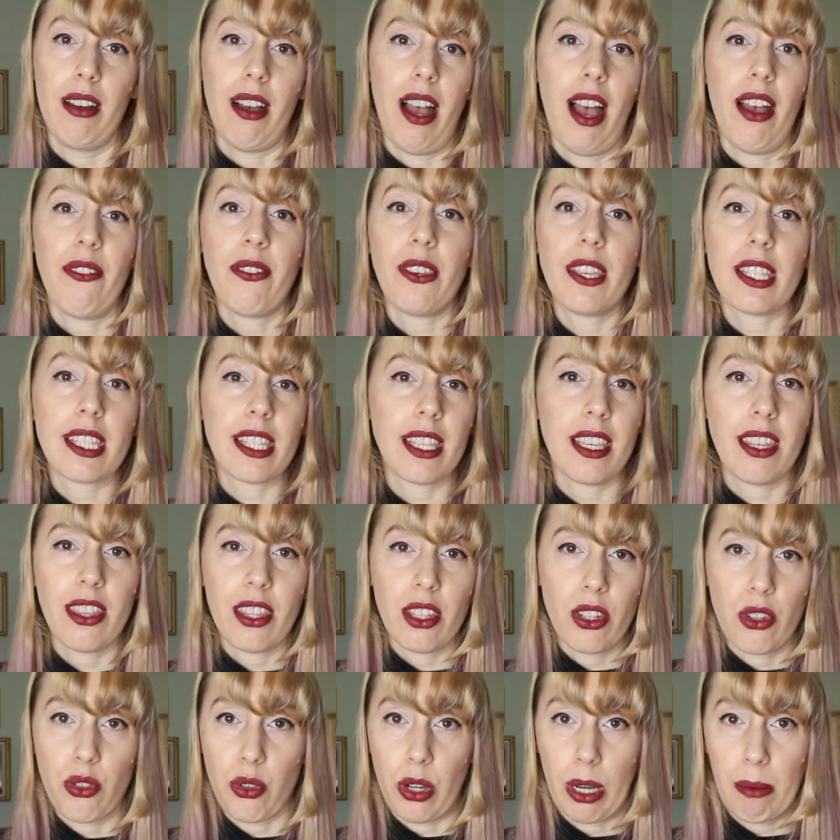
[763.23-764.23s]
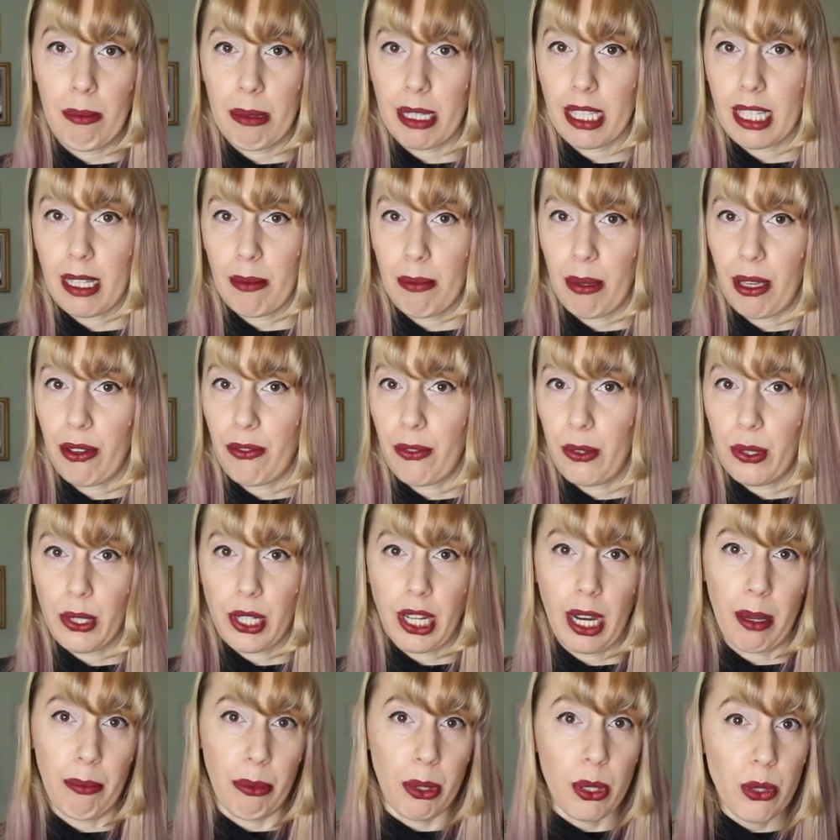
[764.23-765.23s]
Obviously the dream is to be a
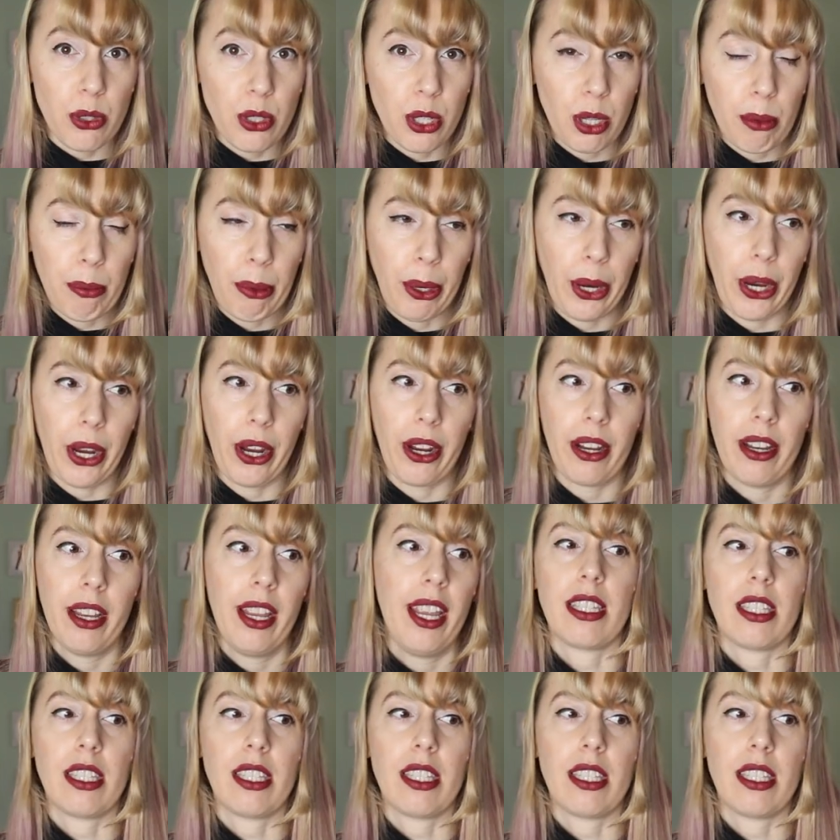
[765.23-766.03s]
full-time YouTuber.